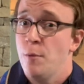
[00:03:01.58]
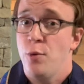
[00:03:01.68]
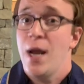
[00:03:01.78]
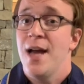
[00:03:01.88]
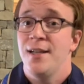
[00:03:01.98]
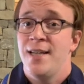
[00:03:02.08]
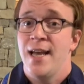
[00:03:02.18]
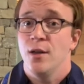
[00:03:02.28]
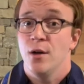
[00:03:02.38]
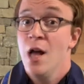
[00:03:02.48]
Breonna
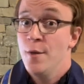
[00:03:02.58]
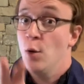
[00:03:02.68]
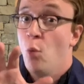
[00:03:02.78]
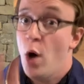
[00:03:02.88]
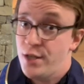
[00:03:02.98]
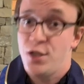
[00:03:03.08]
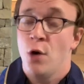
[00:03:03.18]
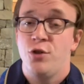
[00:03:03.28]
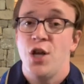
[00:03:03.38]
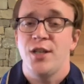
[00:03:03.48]
Taylor. There was
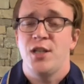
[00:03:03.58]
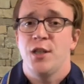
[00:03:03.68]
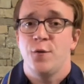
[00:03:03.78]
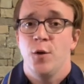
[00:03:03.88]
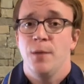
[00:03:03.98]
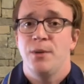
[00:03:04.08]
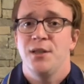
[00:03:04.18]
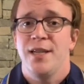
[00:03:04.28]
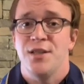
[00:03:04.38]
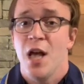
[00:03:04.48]
no justice for the
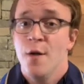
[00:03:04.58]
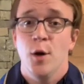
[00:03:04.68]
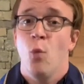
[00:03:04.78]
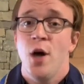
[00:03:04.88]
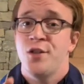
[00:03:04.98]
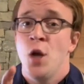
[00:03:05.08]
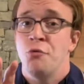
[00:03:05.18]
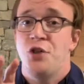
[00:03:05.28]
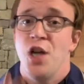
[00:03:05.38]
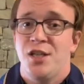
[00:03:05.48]
police. There was no
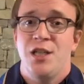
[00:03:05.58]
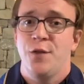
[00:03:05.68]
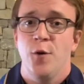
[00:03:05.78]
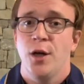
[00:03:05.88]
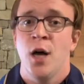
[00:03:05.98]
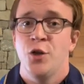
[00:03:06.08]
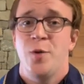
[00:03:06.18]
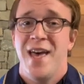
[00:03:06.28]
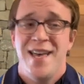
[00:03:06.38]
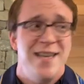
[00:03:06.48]
justice for a country
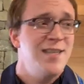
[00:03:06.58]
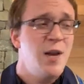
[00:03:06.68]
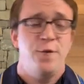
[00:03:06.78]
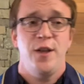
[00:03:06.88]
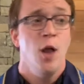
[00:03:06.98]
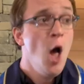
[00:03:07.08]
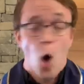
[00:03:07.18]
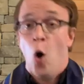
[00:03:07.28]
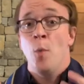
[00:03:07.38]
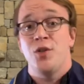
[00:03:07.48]
that is, I feel,
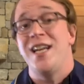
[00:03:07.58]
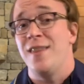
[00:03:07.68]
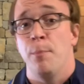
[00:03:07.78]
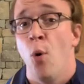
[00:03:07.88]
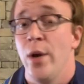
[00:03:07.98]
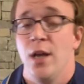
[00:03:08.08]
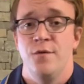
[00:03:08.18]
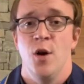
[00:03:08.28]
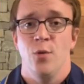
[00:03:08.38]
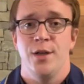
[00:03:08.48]
almost at the point
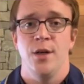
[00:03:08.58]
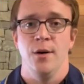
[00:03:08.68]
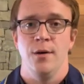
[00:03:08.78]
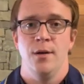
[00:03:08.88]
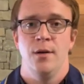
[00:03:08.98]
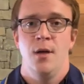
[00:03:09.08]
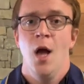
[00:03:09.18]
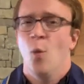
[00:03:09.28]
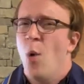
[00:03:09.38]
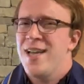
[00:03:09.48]
of no return.
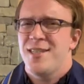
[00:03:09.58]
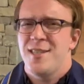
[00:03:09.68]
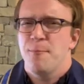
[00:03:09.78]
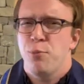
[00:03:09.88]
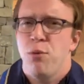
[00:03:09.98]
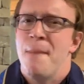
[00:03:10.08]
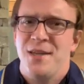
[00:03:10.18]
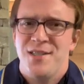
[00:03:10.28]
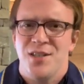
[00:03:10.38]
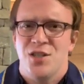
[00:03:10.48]
White
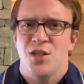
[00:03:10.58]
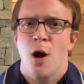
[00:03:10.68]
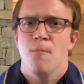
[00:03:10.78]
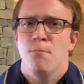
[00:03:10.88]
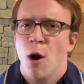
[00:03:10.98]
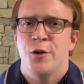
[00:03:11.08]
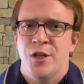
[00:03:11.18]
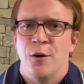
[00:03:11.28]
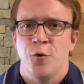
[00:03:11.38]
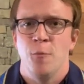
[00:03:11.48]
supremacists are
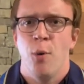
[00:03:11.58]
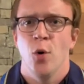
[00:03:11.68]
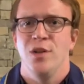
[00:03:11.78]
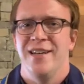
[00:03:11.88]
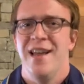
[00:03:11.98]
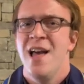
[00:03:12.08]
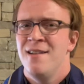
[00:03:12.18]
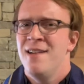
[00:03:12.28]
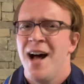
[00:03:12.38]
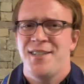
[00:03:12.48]
marching through Portland.
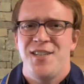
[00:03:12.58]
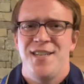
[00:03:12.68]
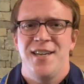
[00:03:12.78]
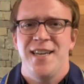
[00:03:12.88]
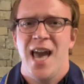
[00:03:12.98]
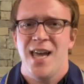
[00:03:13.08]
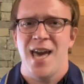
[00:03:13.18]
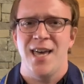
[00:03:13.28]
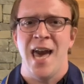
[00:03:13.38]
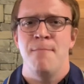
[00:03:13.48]
Nazis and
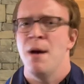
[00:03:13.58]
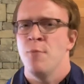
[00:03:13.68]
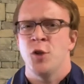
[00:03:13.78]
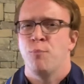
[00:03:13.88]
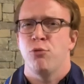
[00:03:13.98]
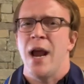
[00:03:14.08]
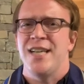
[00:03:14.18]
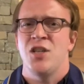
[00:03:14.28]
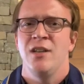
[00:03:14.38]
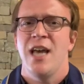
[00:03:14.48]
KKK members
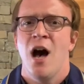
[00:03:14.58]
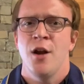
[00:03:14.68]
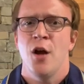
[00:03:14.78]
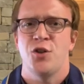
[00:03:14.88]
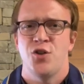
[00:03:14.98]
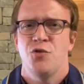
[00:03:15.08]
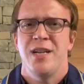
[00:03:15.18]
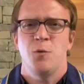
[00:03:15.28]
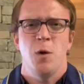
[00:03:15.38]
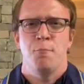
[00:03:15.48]
brazenly on our
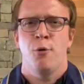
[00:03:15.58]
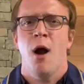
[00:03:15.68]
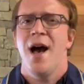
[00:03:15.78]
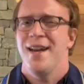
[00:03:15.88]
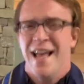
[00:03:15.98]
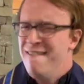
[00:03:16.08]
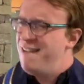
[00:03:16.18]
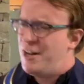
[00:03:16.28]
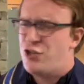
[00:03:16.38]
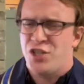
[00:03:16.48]
streets with pride,
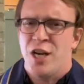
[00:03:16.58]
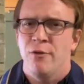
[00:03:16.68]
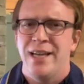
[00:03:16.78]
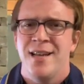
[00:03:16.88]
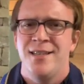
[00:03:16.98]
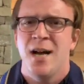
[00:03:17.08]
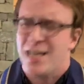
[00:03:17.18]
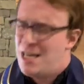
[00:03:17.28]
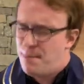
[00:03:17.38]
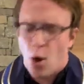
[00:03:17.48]
not just here in
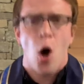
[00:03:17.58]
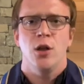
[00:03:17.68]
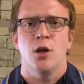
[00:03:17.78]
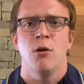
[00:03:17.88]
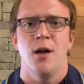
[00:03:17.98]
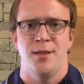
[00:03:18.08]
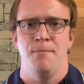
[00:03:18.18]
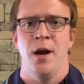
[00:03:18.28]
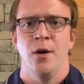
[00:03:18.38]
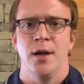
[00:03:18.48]
Kentucky, but all across
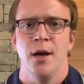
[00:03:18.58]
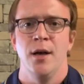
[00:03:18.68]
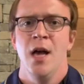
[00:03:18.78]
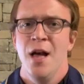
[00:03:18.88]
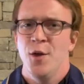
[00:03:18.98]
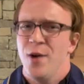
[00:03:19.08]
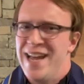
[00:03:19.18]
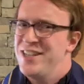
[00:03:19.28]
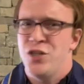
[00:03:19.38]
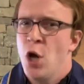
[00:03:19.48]
America. There
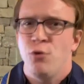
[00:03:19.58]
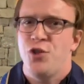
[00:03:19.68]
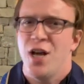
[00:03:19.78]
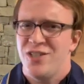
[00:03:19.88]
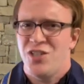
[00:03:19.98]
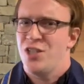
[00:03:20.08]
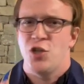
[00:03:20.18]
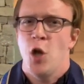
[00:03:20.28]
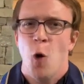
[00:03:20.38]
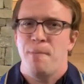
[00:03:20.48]
is no
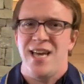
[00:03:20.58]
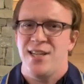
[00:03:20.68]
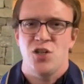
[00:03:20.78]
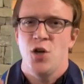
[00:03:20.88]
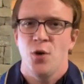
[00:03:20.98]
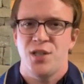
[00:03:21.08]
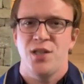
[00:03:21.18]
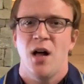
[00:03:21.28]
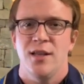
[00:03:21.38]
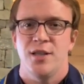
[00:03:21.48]
justice, no peace, no
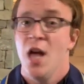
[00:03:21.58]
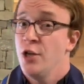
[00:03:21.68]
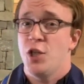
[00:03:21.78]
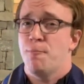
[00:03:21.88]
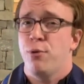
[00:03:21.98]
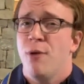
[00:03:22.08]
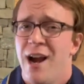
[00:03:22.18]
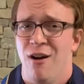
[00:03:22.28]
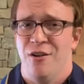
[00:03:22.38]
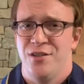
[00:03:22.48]
solace, just
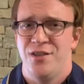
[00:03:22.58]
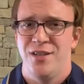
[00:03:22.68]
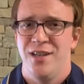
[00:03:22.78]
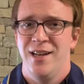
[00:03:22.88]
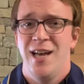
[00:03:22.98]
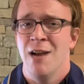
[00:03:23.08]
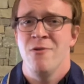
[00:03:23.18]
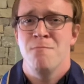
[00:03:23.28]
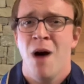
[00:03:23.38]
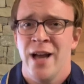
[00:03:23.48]
prayers and
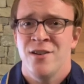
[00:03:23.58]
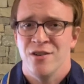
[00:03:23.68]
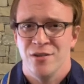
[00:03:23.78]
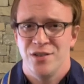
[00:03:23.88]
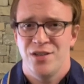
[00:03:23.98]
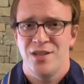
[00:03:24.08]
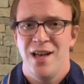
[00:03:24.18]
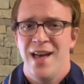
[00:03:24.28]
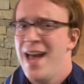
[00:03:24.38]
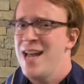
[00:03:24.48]
reminders,
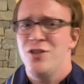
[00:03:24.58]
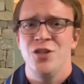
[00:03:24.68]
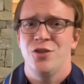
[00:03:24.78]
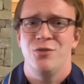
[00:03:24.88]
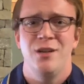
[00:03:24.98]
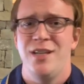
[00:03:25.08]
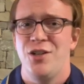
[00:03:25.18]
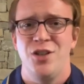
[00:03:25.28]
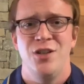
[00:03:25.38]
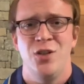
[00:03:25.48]
ancient
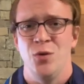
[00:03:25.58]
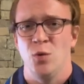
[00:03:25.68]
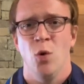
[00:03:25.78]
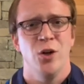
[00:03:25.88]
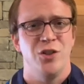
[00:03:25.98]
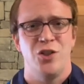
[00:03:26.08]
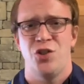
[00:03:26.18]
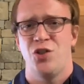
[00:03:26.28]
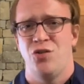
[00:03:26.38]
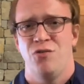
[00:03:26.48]
traditions whose words
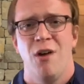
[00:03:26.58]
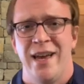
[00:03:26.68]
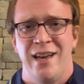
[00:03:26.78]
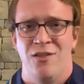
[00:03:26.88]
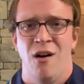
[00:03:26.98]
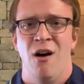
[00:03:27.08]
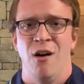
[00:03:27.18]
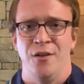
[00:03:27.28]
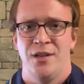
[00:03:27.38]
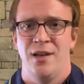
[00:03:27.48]
strike at the
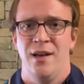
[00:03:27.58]
heart,